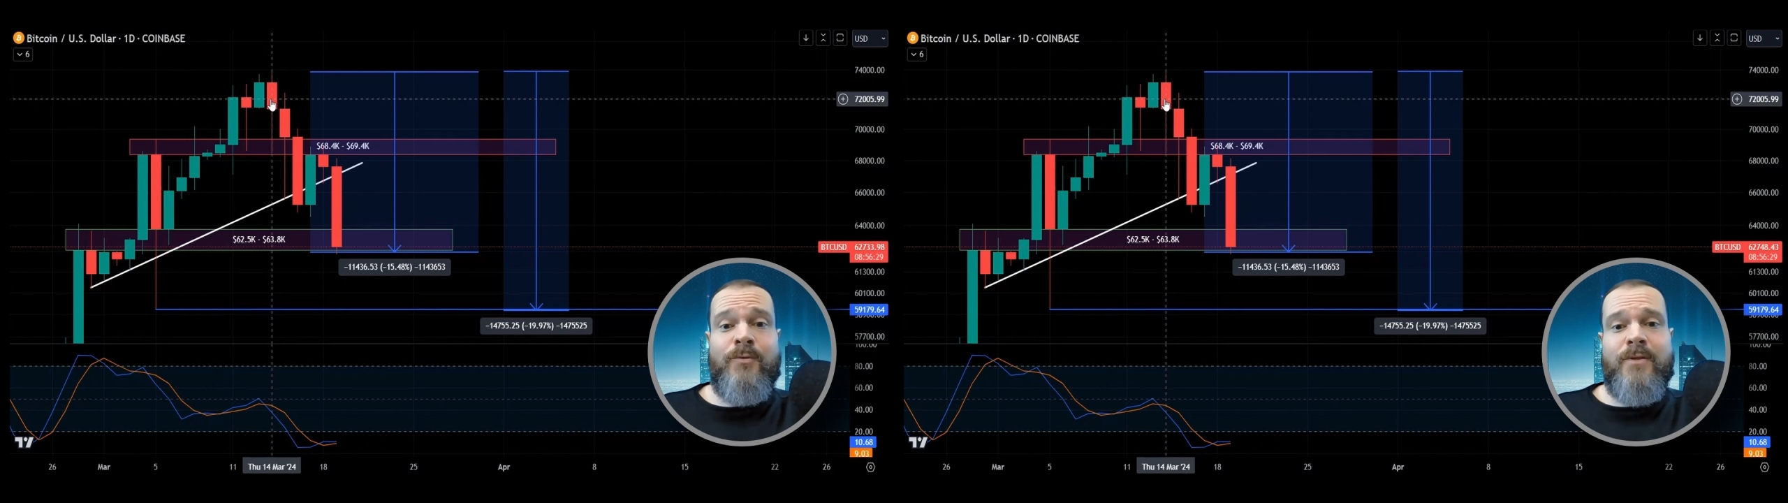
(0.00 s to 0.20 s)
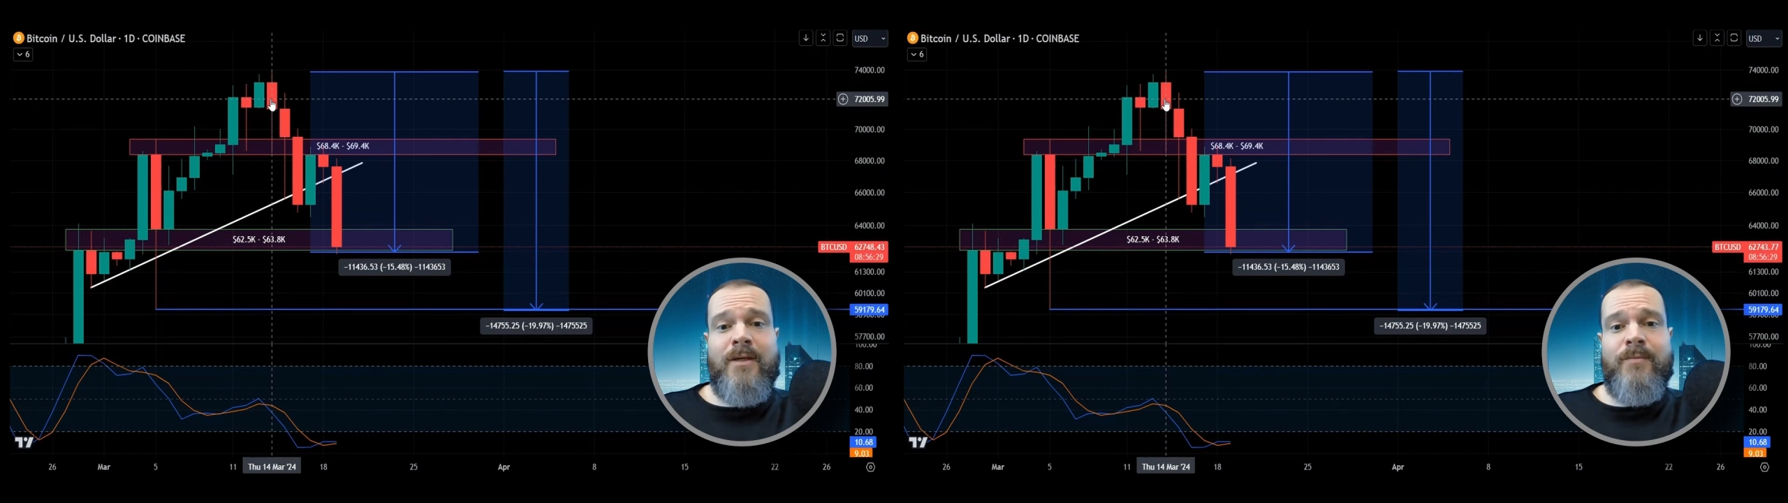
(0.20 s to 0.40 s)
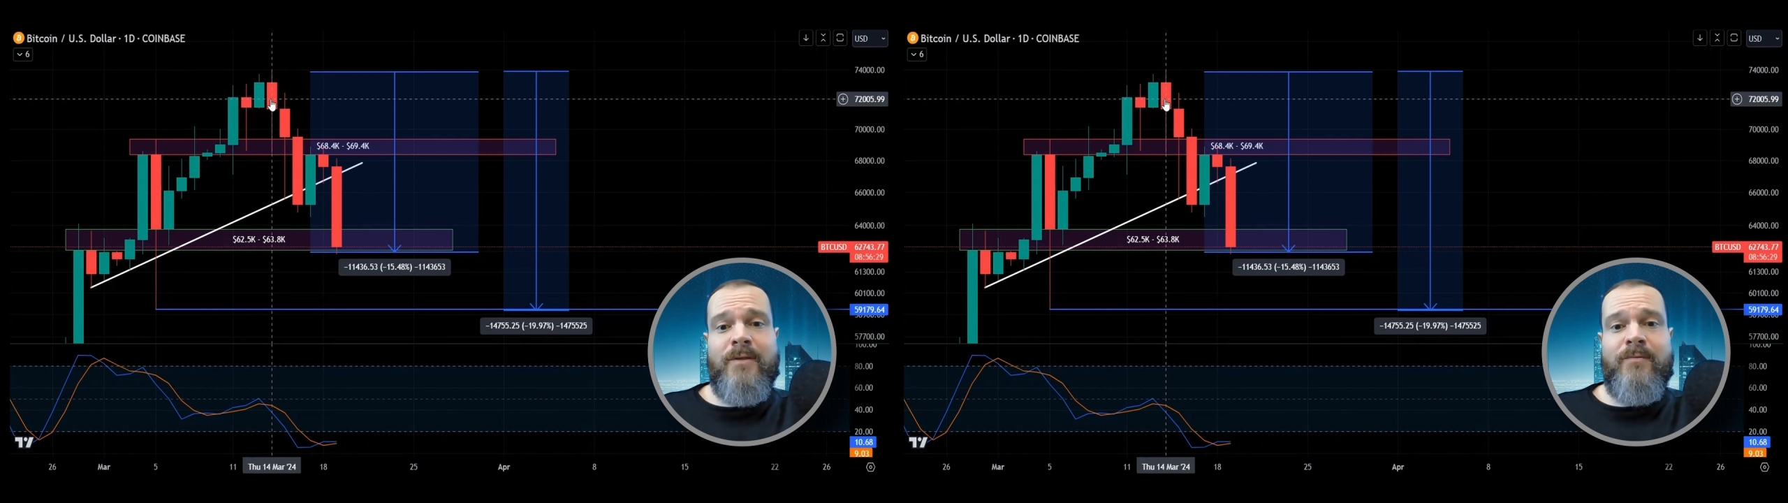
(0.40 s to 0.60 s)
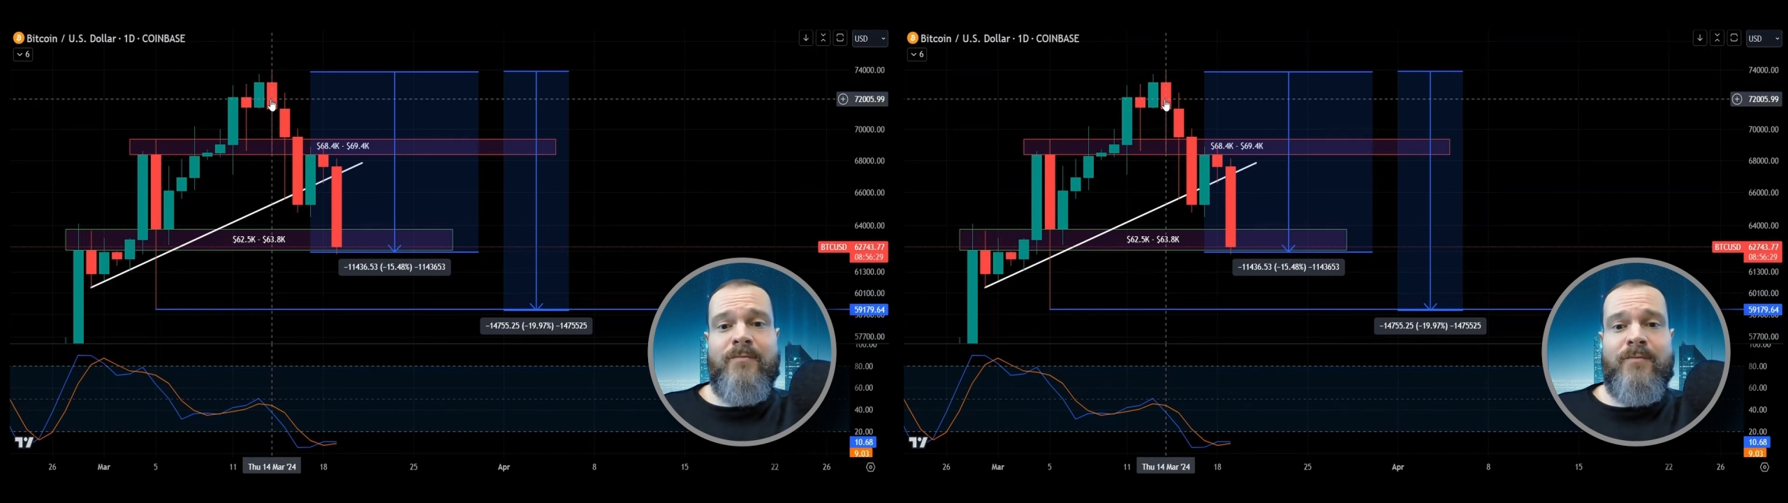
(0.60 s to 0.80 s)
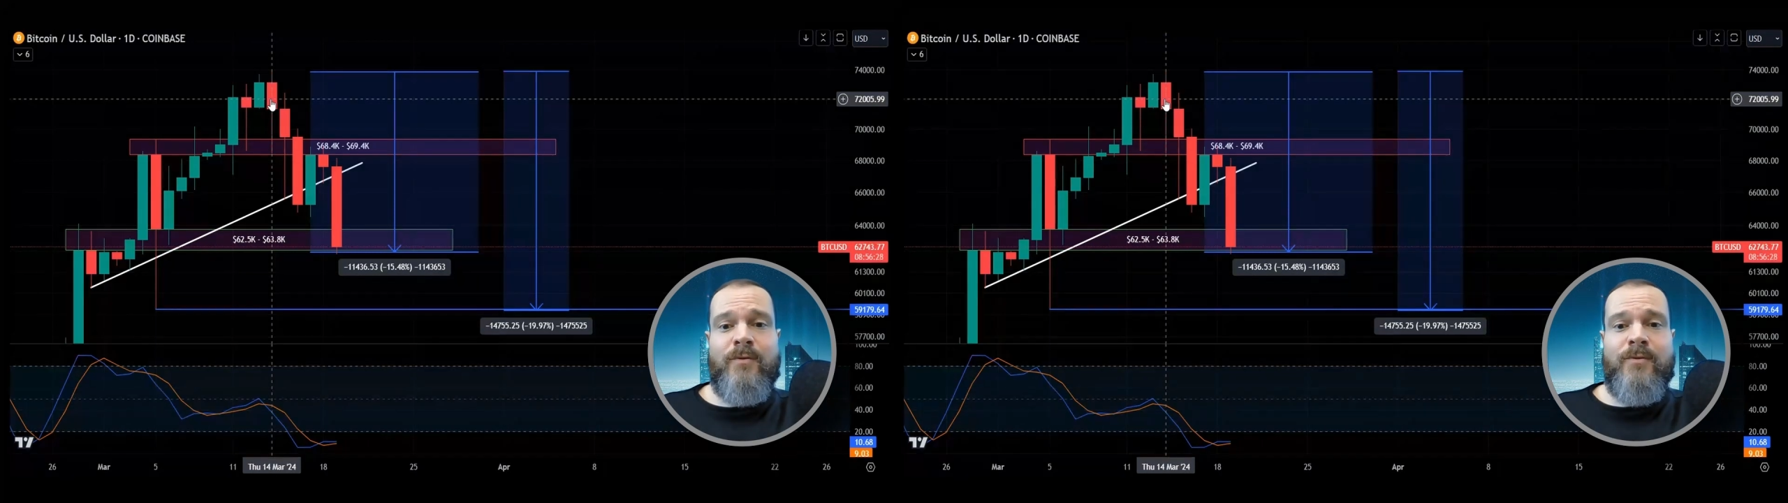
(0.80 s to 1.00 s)
we drop even
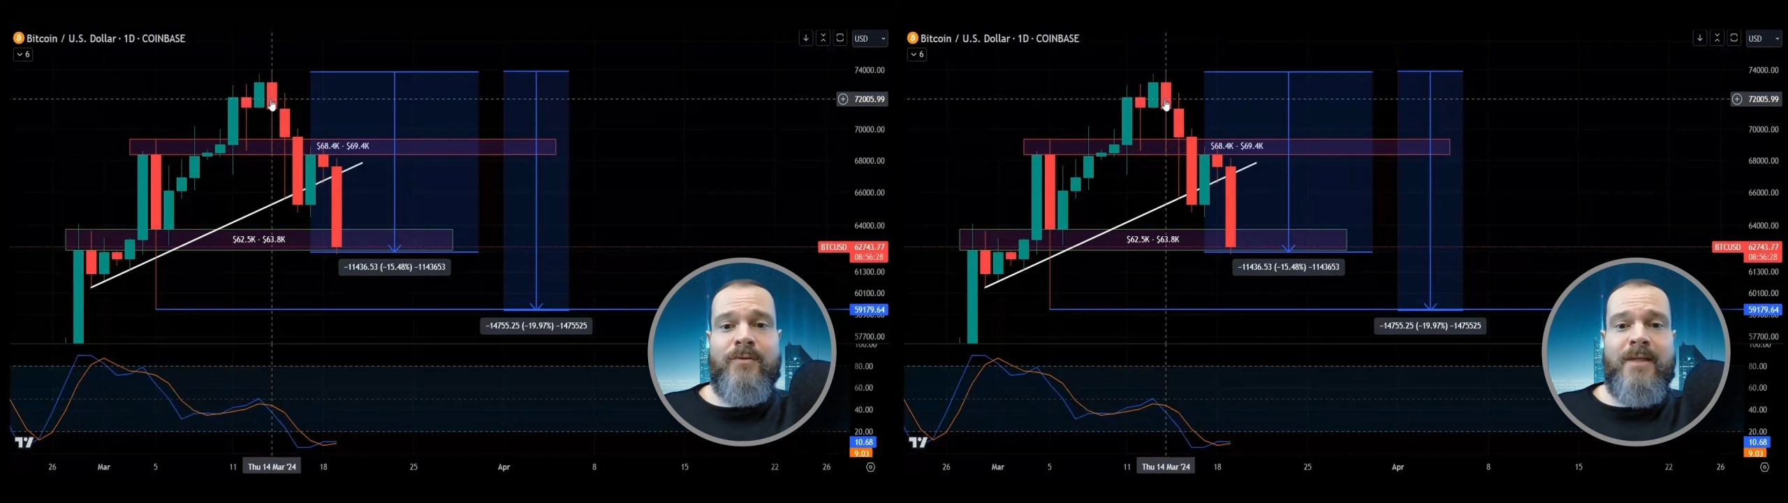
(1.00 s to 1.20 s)
further